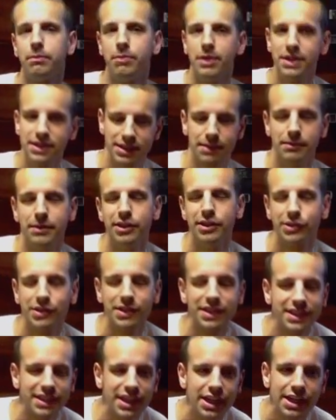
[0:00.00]
be some
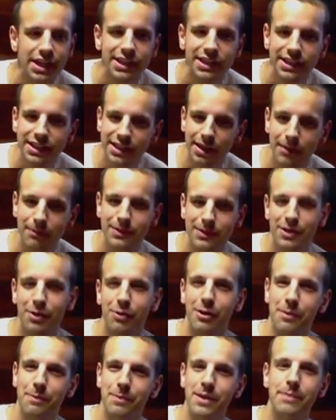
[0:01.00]
interest to some
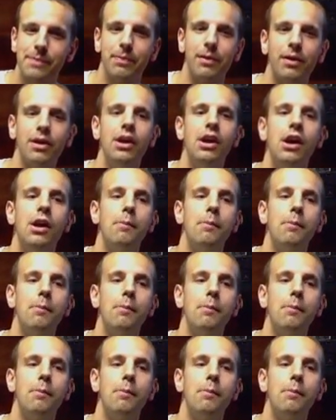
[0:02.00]
sort of people.